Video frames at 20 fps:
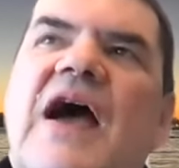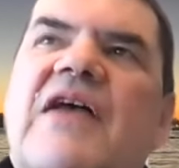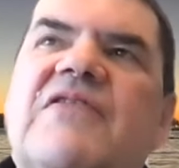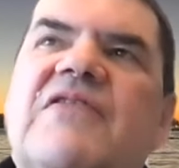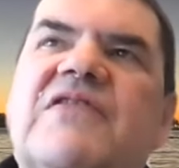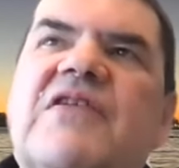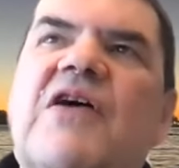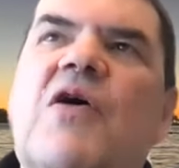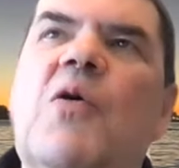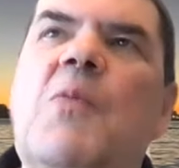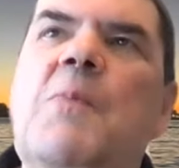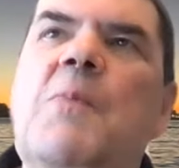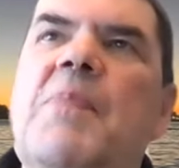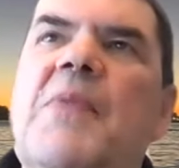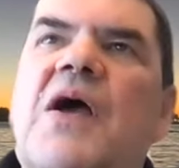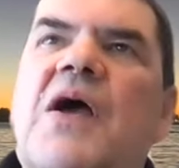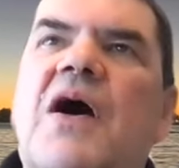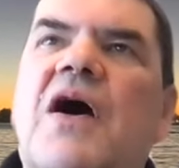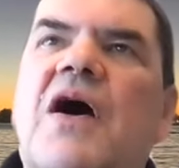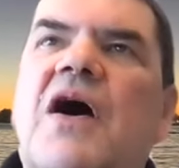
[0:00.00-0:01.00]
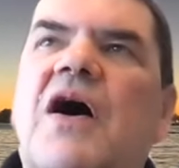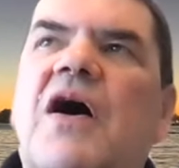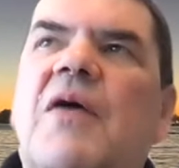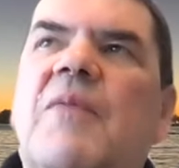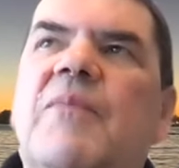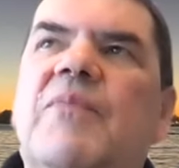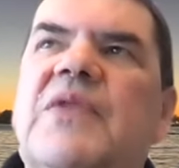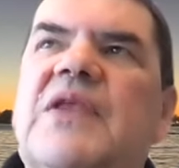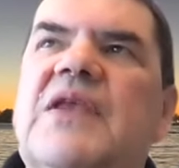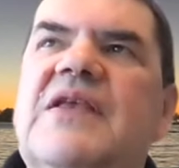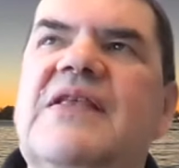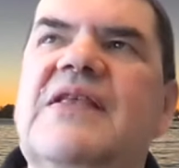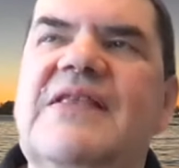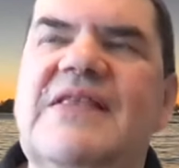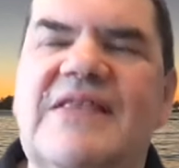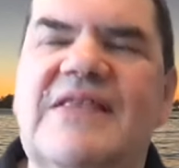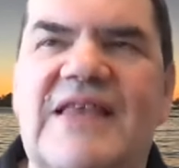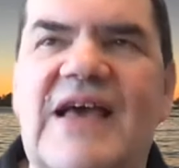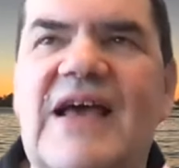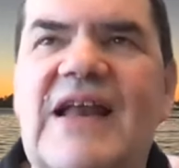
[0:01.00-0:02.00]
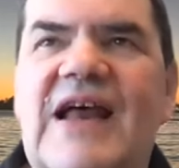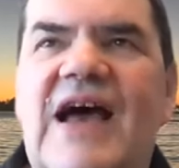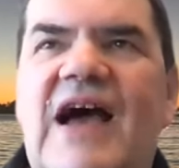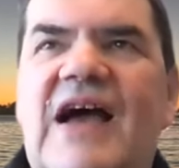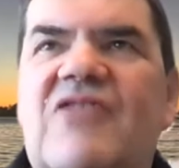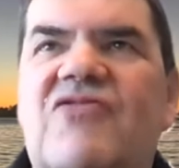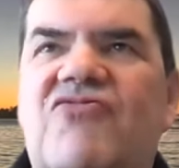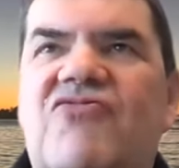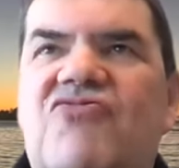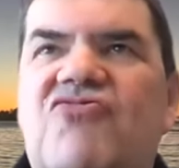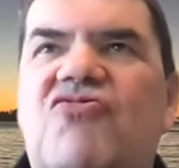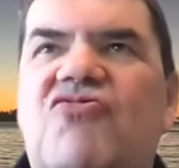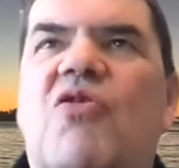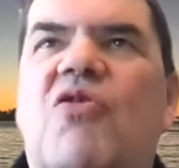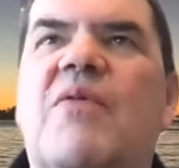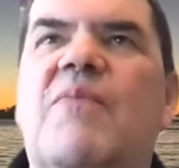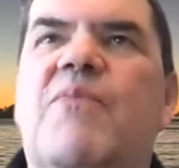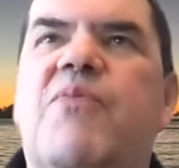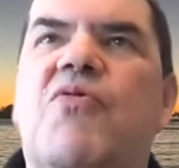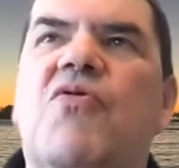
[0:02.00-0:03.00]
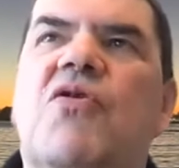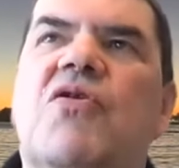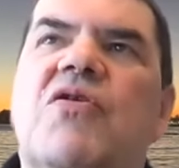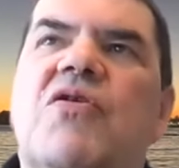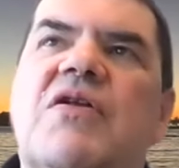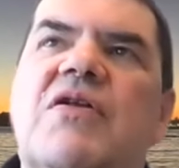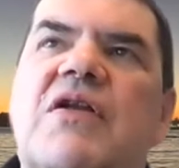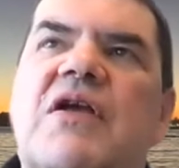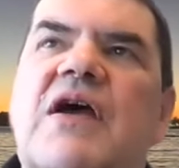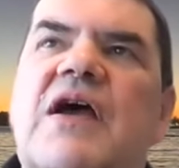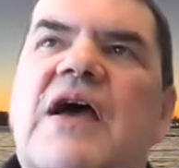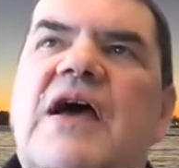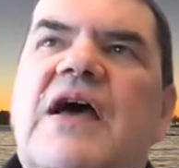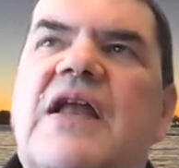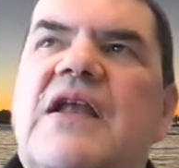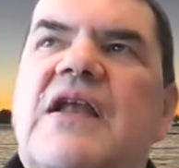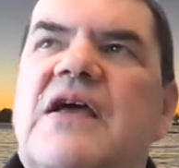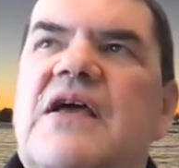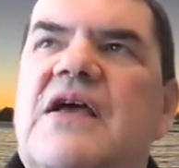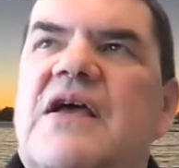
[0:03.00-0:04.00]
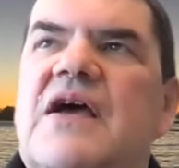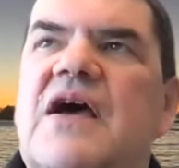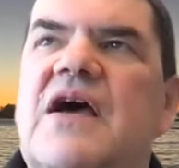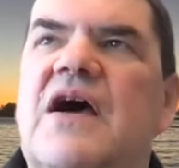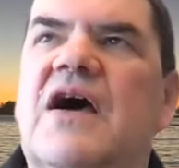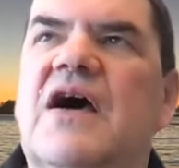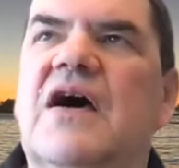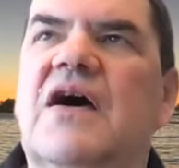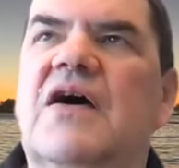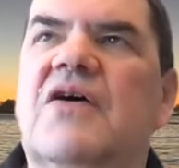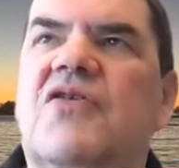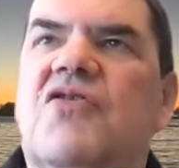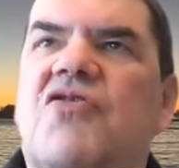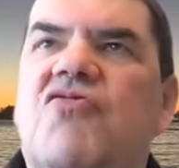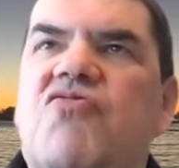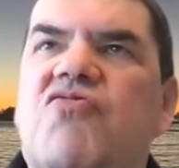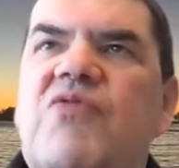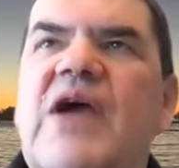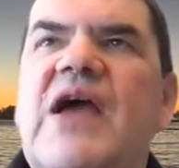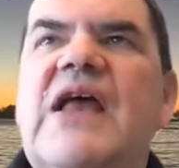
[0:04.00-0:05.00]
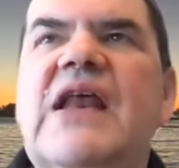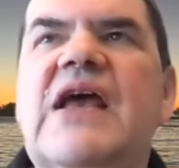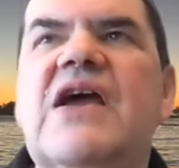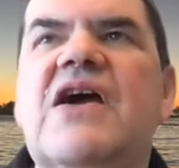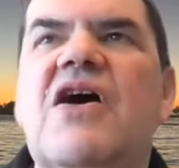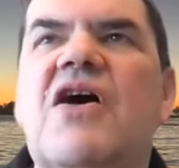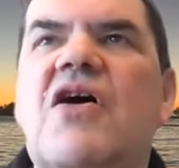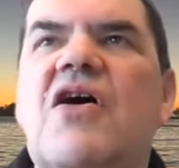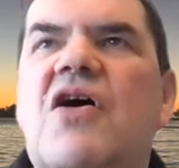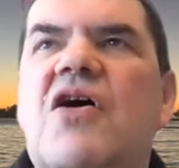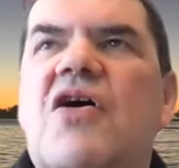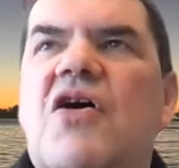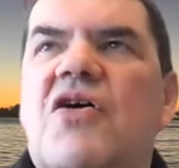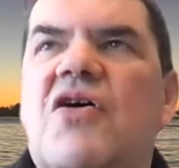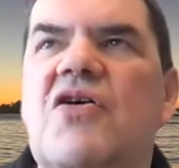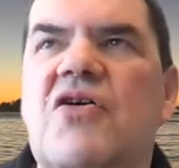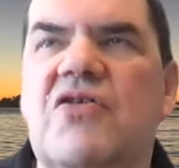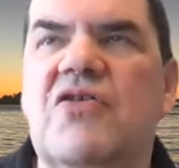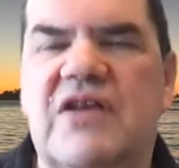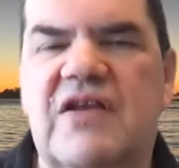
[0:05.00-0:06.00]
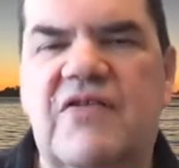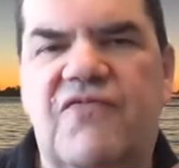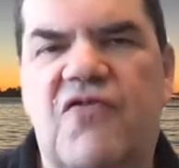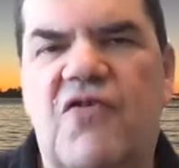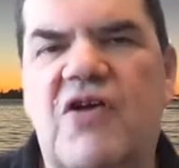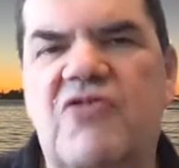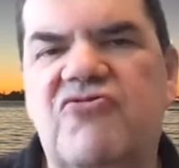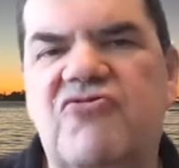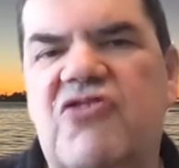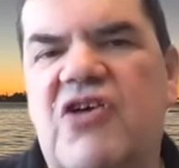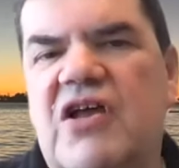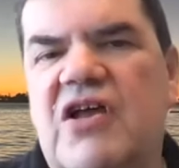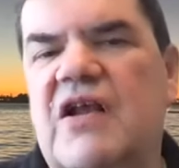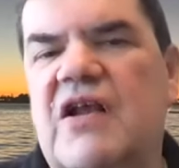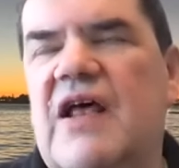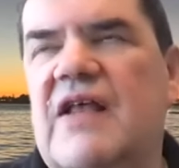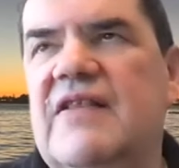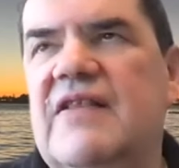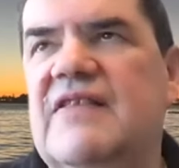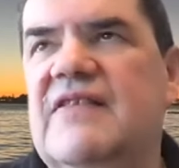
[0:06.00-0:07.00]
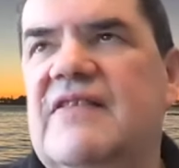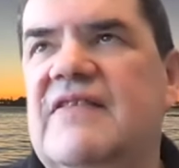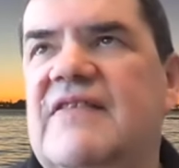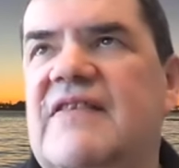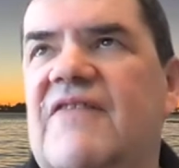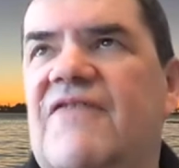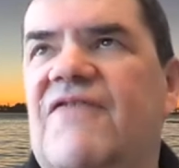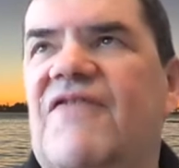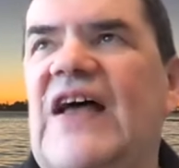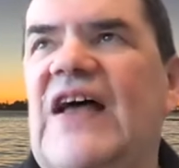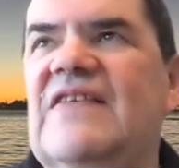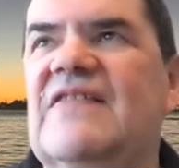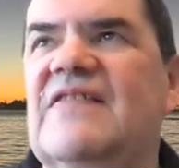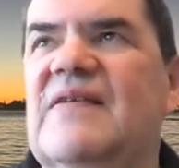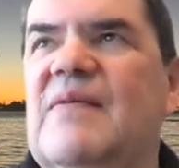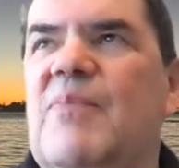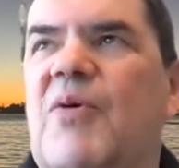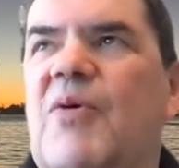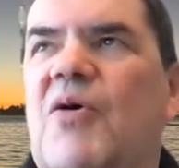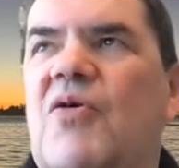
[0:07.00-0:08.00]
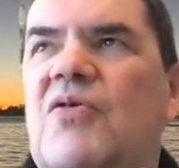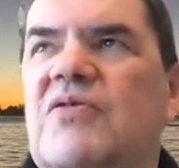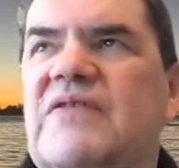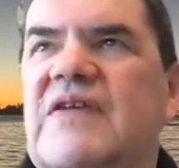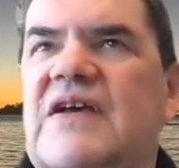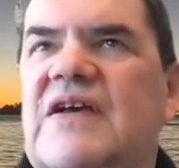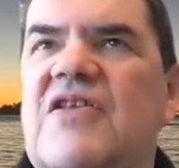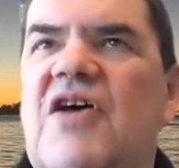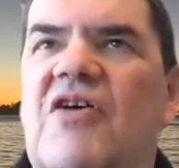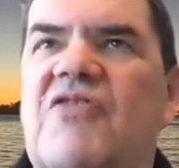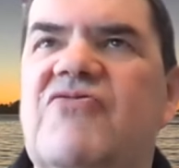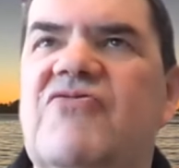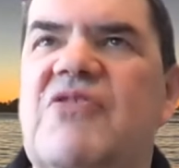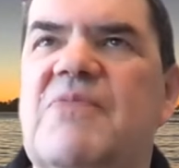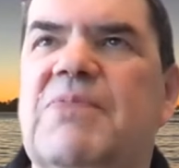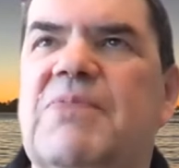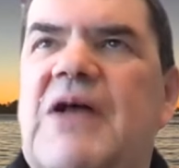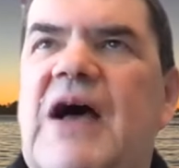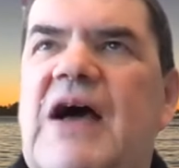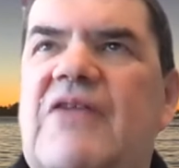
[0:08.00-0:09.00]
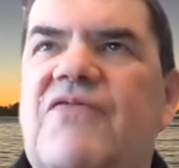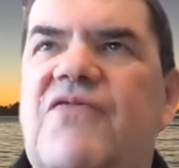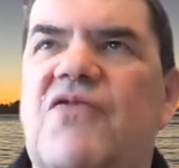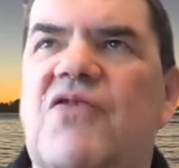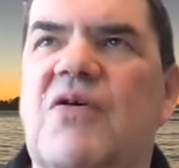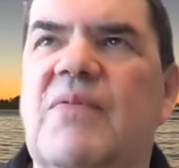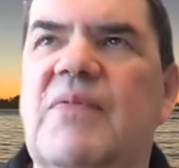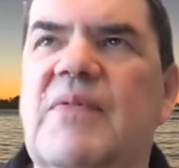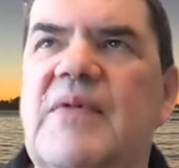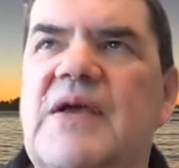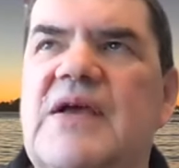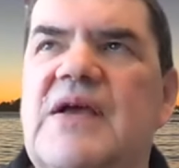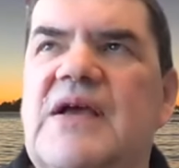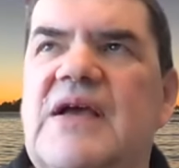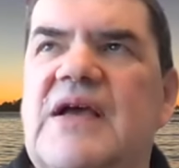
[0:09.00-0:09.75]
And so um, data is so important and uh, creating a, a, a, differentiated and defensible technology platform